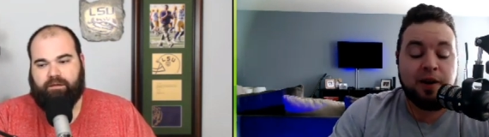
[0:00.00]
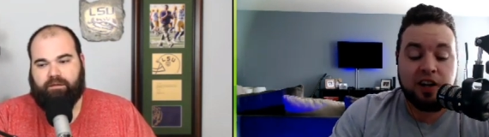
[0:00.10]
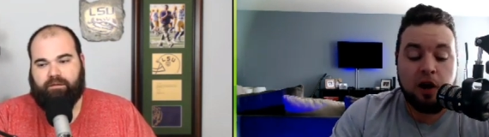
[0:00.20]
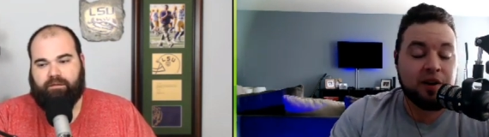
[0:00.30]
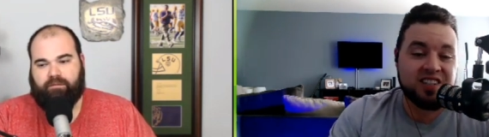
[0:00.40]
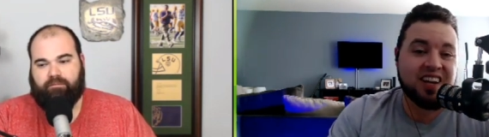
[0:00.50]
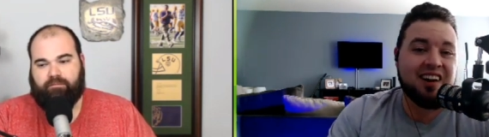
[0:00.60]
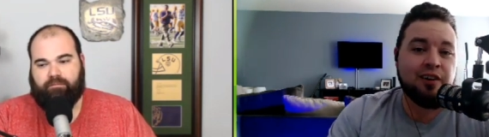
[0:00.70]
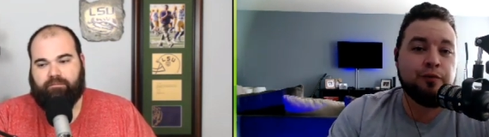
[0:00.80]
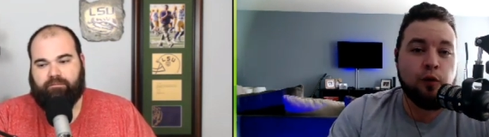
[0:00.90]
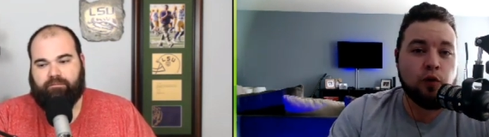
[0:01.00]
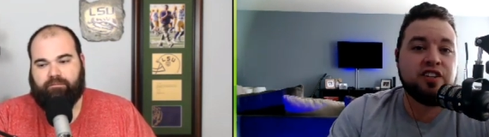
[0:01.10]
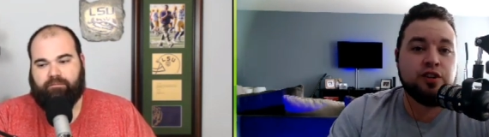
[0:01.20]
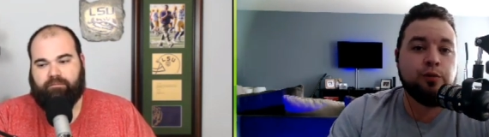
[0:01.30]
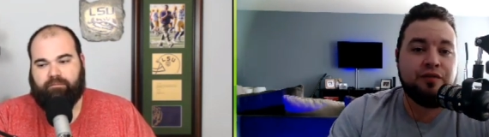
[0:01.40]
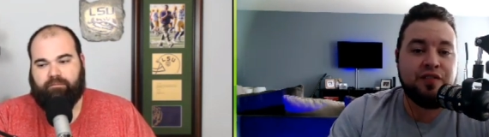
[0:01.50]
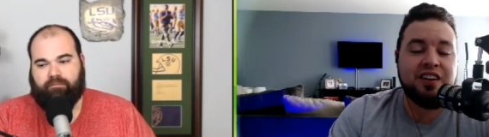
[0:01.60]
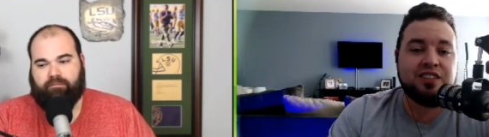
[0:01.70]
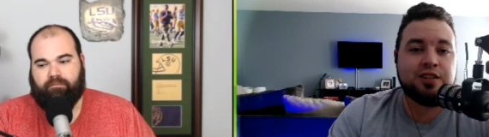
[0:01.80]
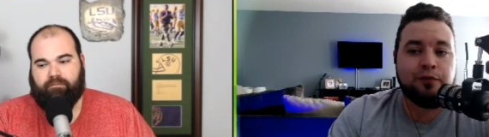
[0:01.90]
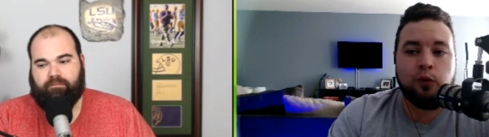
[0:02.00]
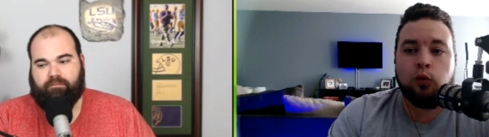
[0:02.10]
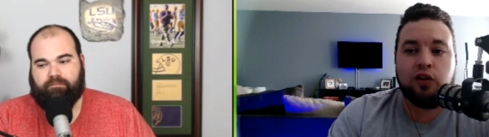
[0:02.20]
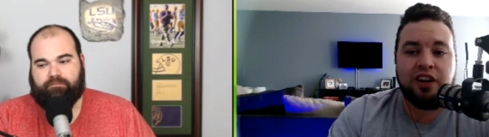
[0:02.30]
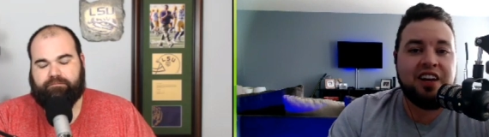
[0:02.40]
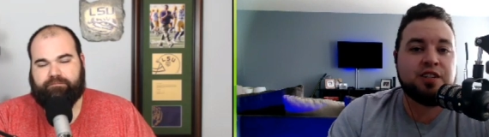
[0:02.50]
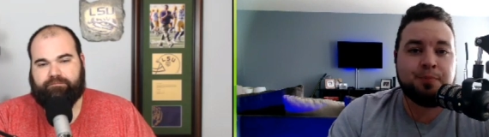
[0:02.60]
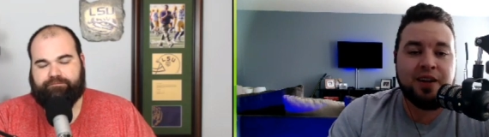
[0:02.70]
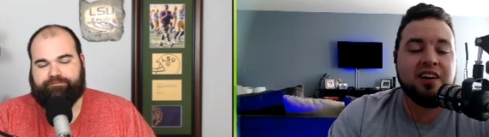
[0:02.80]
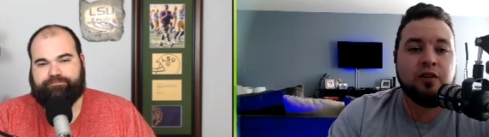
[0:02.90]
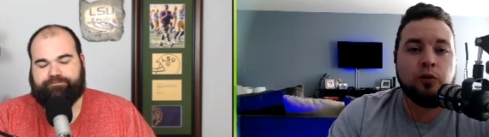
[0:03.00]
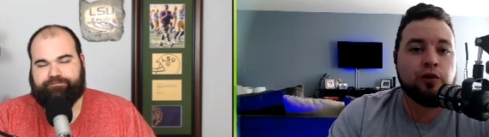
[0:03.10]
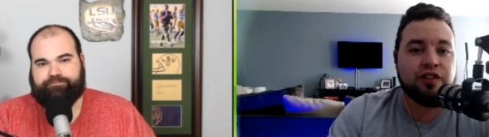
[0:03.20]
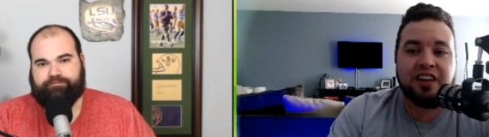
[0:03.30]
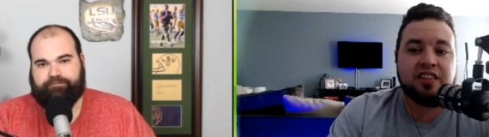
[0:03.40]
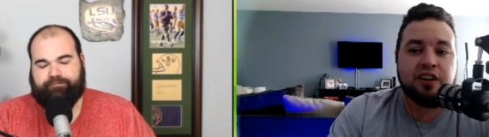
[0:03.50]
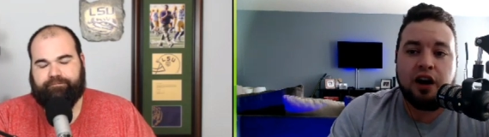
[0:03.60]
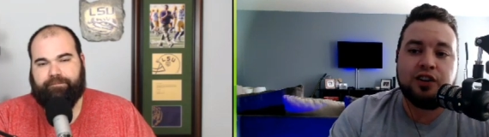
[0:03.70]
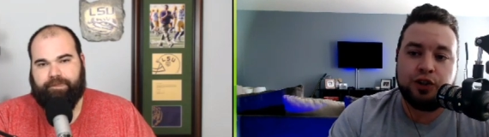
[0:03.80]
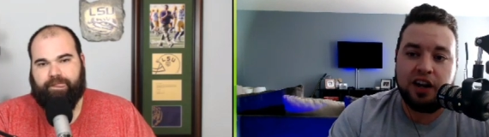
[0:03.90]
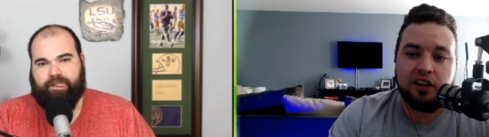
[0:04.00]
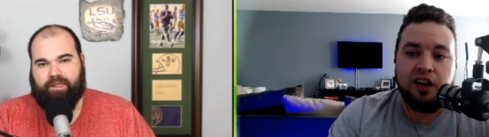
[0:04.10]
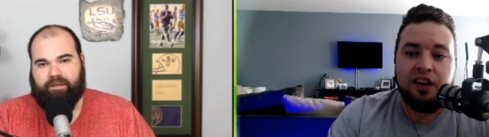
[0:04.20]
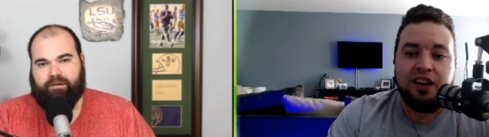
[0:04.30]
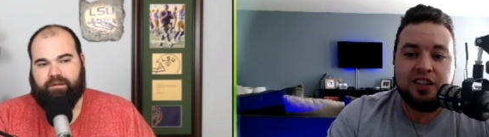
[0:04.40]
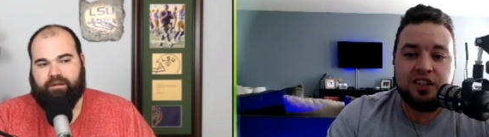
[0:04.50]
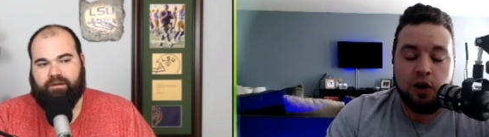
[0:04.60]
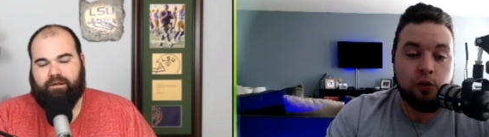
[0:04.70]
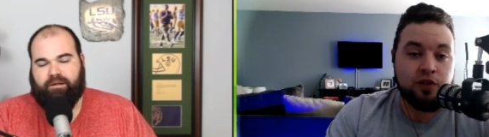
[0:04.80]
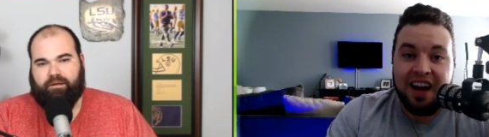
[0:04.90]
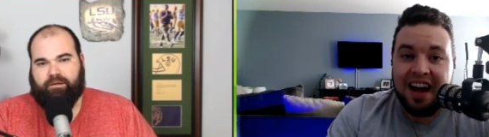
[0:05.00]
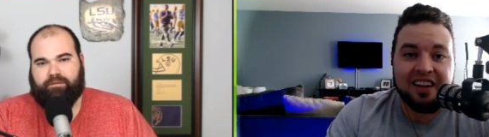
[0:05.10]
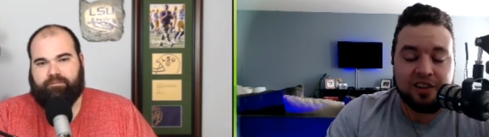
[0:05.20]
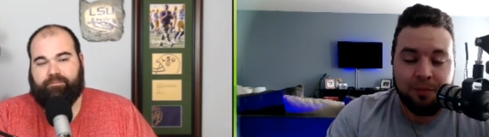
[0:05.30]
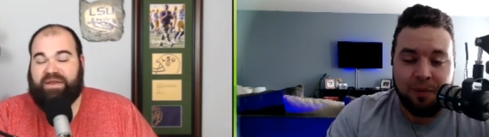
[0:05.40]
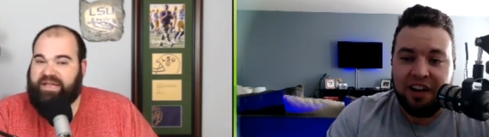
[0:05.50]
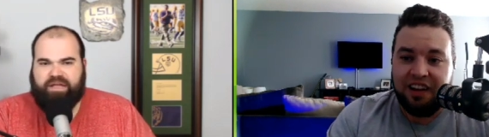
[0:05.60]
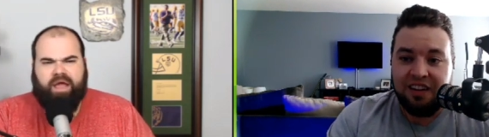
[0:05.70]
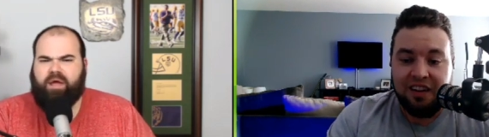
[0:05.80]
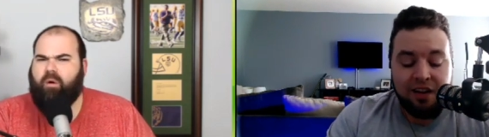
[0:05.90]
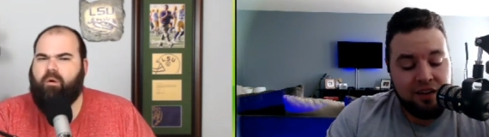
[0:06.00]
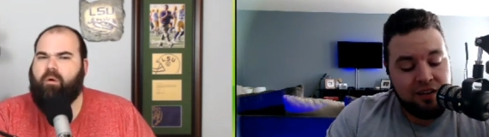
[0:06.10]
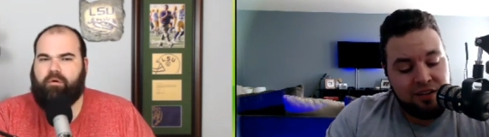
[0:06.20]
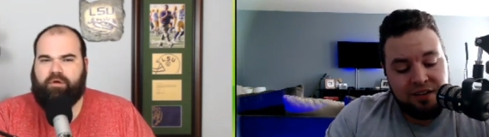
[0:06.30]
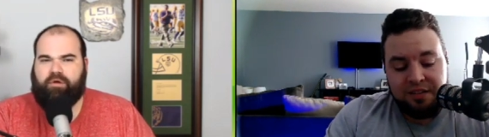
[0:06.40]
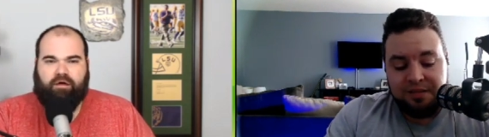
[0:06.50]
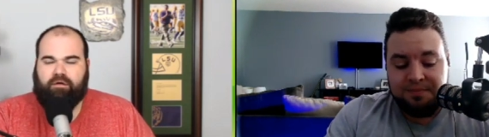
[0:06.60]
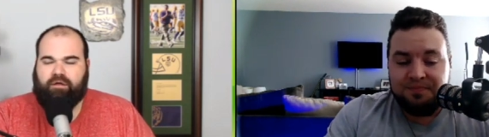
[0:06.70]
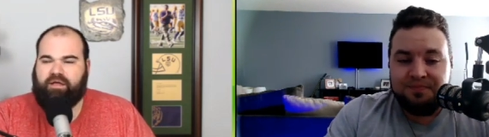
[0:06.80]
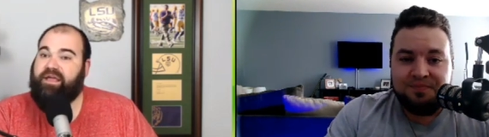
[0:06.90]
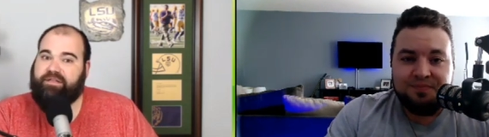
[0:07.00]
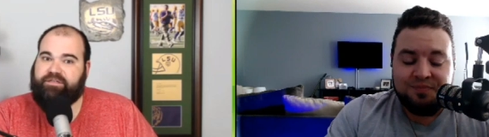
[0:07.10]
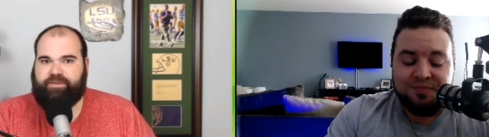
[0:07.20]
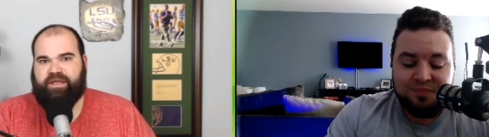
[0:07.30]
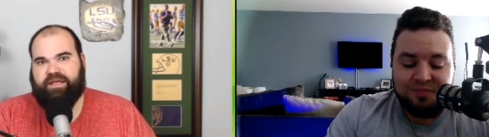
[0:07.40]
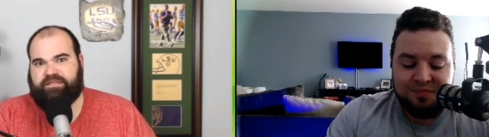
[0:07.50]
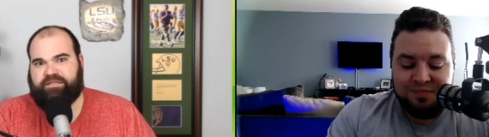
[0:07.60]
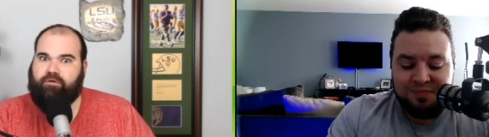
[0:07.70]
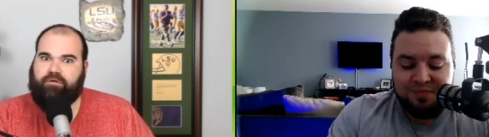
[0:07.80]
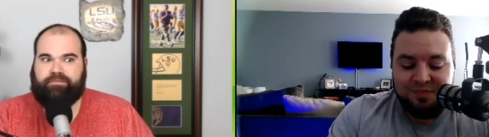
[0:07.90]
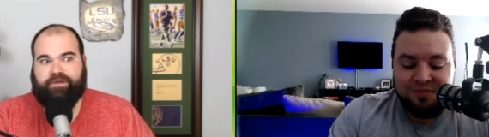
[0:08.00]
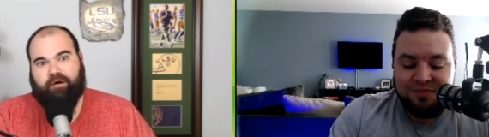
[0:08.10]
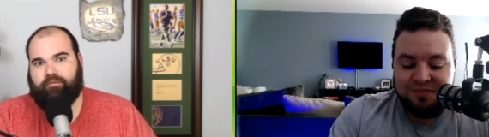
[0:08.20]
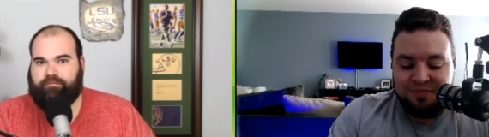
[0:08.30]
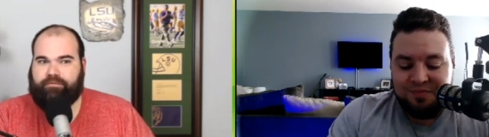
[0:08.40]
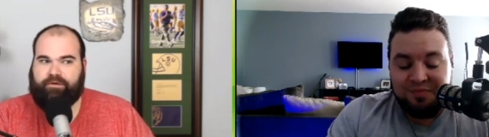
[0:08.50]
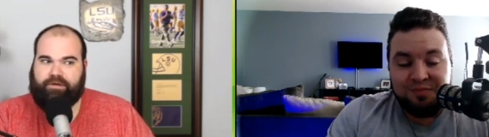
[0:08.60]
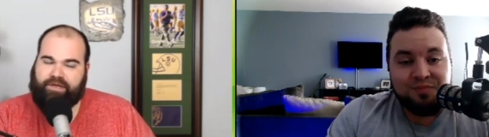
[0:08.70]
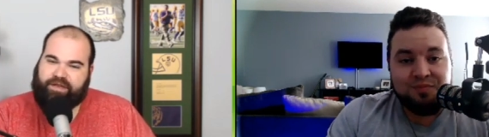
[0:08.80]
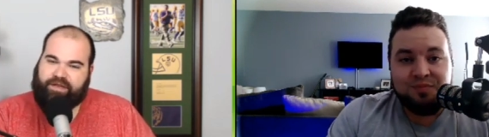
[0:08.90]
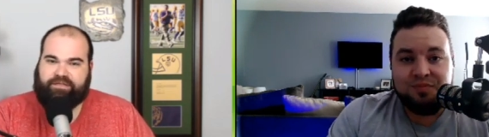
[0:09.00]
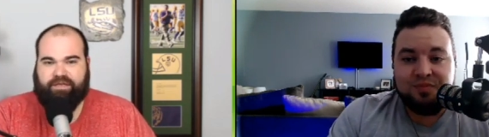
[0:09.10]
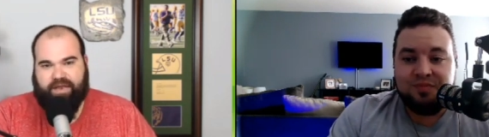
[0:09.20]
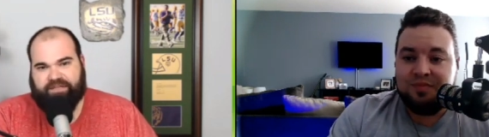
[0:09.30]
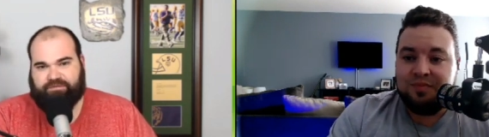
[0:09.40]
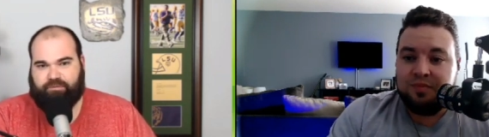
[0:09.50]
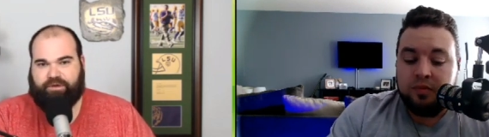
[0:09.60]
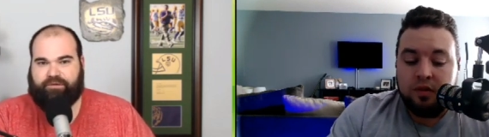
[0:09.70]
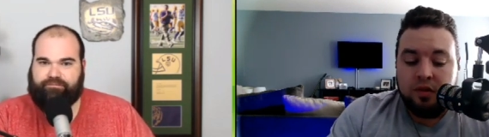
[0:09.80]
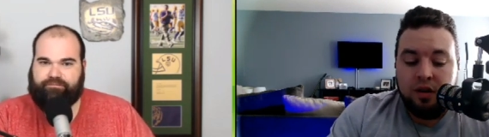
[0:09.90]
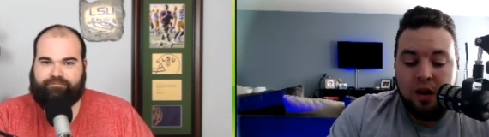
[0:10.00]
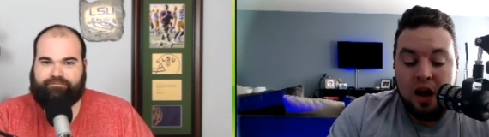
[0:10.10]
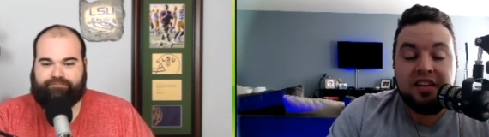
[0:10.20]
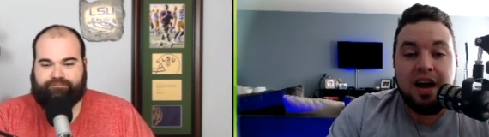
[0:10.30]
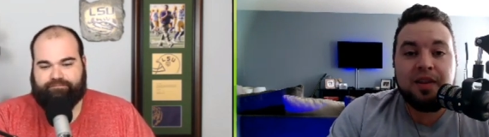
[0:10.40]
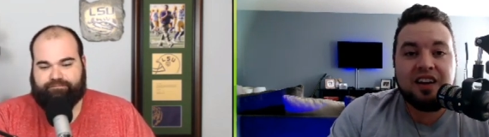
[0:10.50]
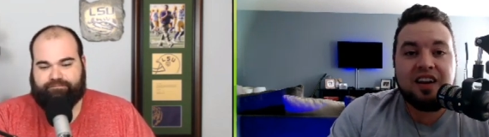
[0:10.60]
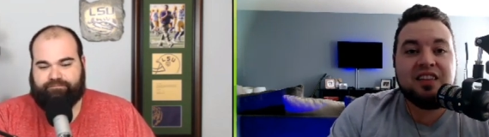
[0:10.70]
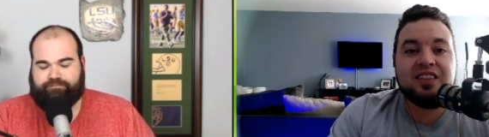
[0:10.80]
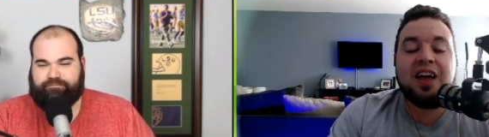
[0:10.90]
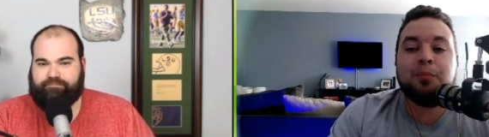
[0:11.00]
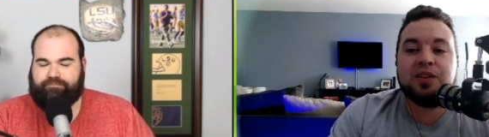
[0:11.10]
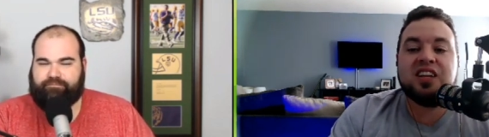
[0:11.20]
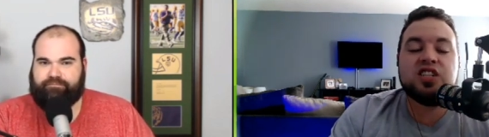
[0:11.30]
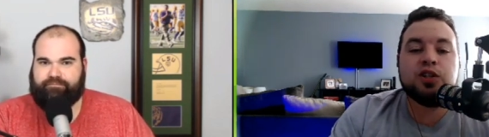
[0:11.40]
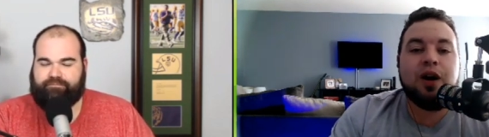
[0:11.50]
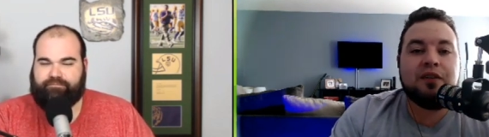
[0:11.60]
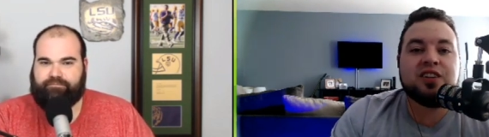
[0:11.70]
Speaker 1: back up because they got to do forty two events for ESPN in order to get their contract. So they got to get their money. hang
Speaker 2: on, now ESPN told them don't and cut the last one.
Speaker 1: Uh, yeah, but they cut. They, but they still have